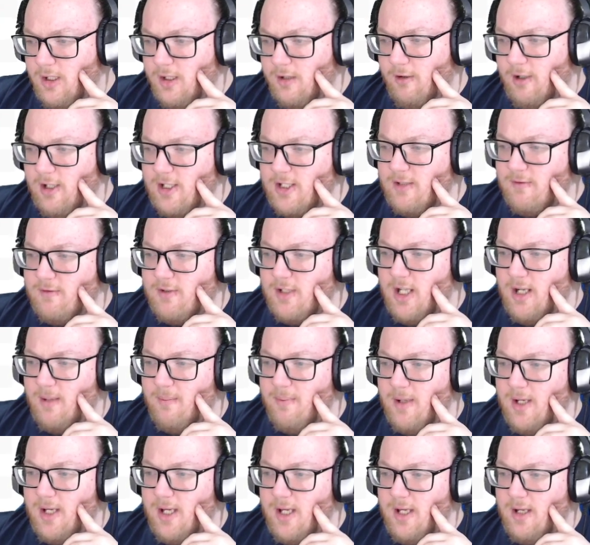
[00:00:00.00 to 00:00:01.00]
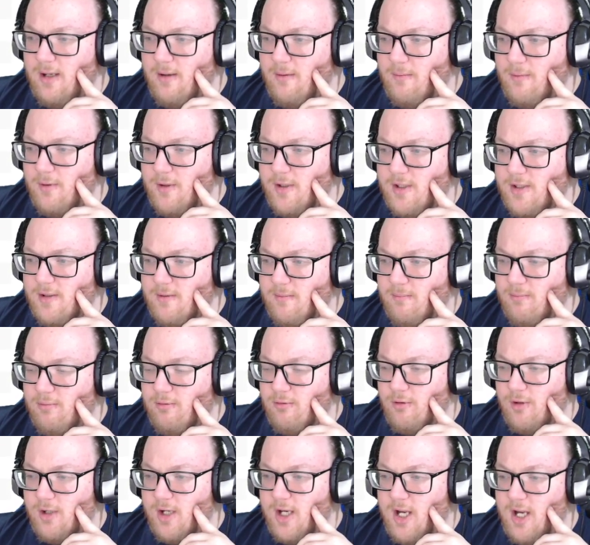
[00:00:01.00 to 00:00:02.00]
The rest of top eight was
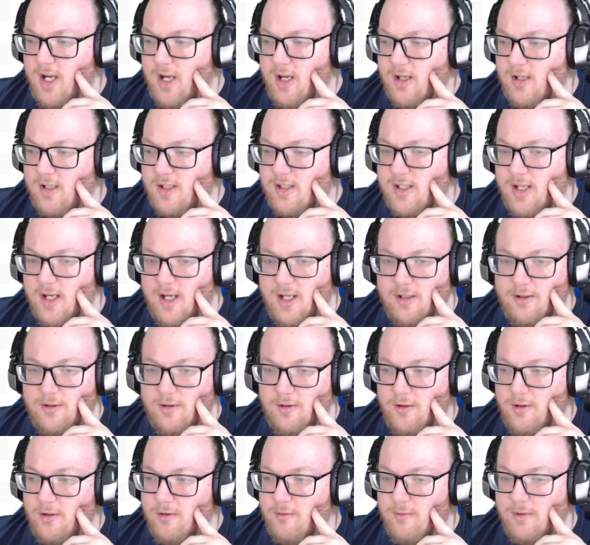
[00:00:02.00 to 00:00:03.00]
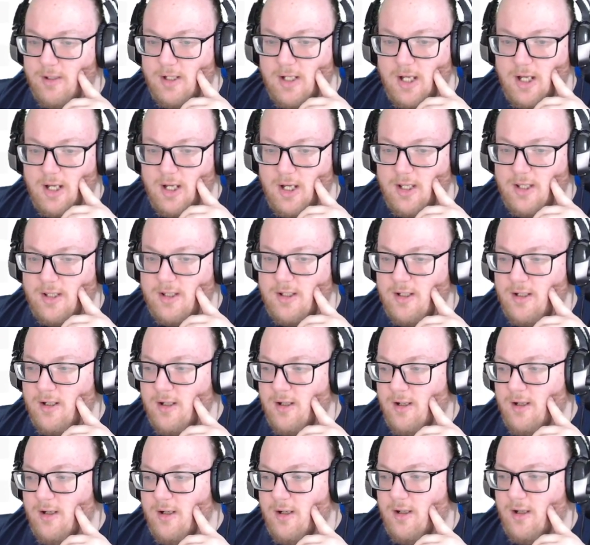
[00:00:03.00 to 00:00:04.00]
pretty standard. We got
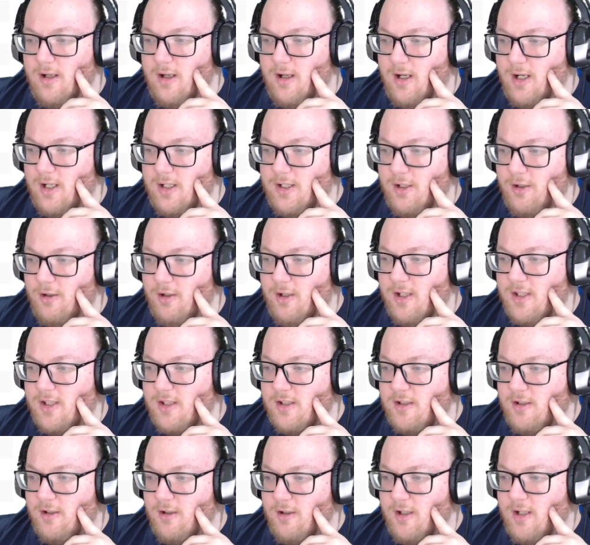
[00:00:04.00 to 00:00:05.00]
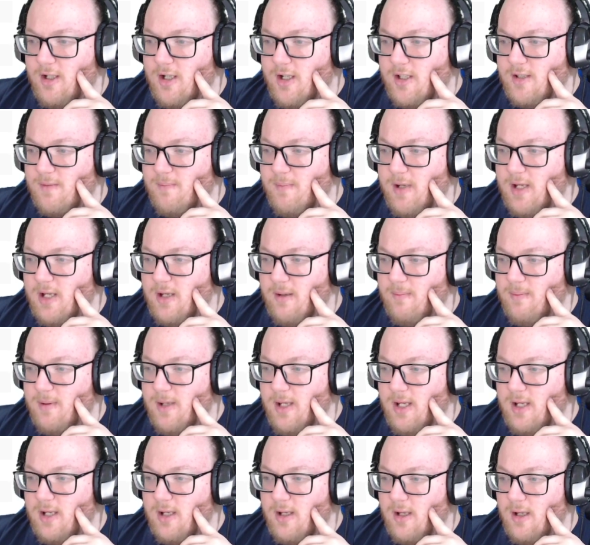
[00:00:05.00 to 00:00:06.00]
uh, Eternatus, Eternatus, Pika
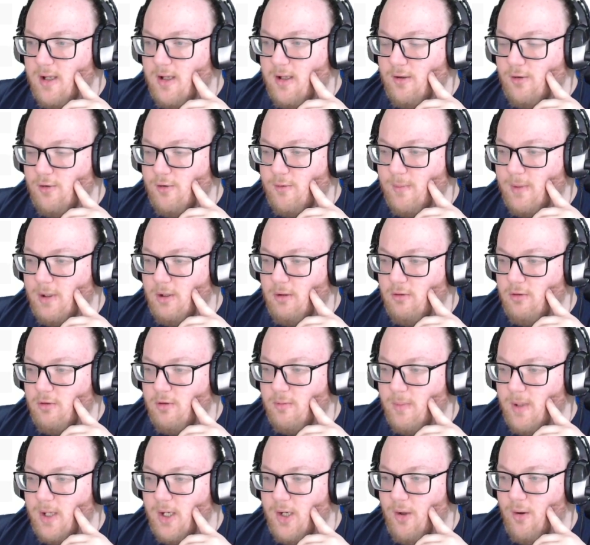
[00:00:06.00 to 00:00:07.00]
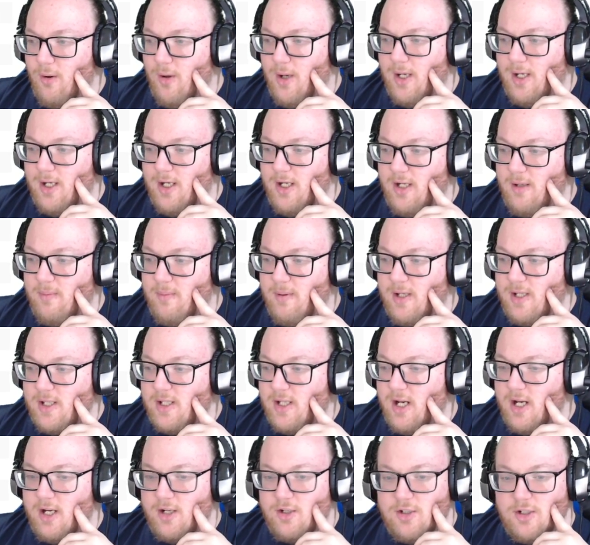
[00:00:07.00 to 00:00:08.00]
Pika, Lucmetal, Lucmetal, and A D P
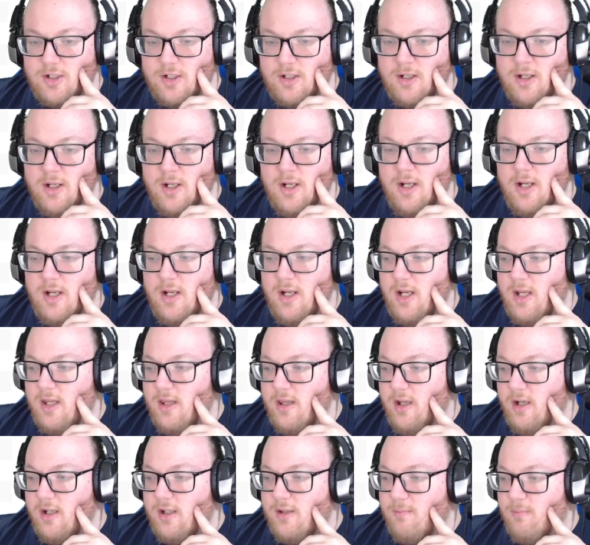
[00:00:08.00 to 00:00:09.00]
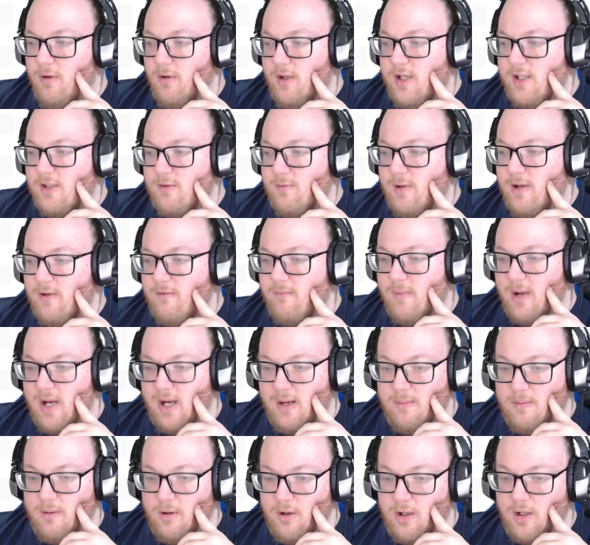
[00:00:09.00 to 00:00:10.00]
Zacian. In ninth place, we have
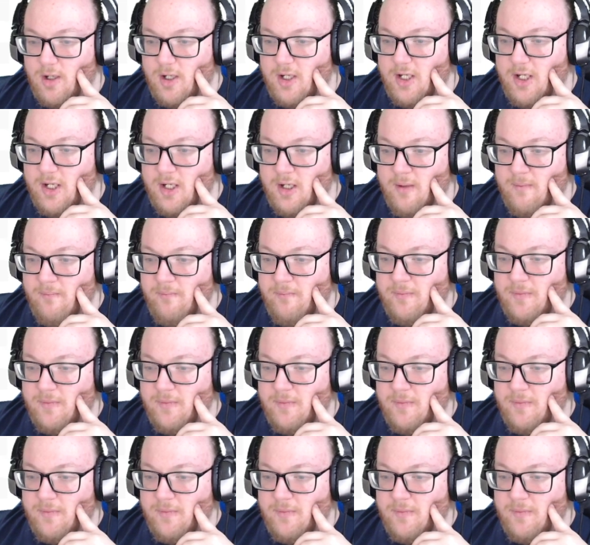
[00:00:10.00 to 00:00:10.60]
Mad Party.